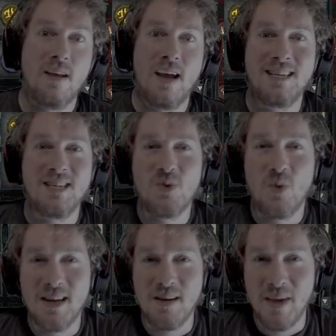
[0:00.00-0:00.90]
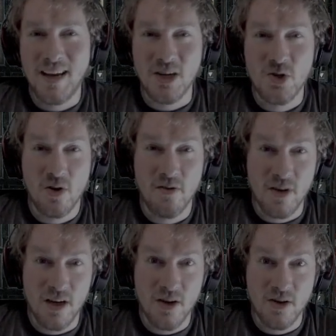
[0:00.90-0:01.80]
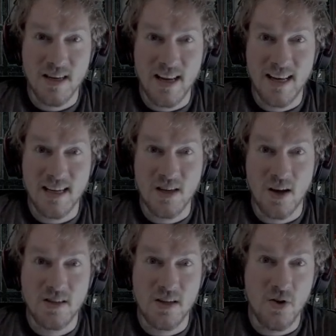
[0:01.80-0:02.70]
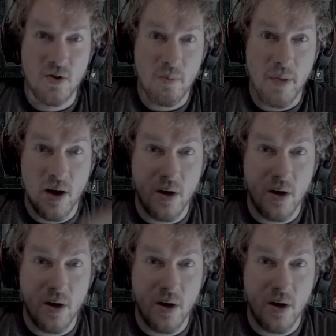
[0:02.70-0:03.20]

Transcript: I just wanted to make a short video today to talk to you about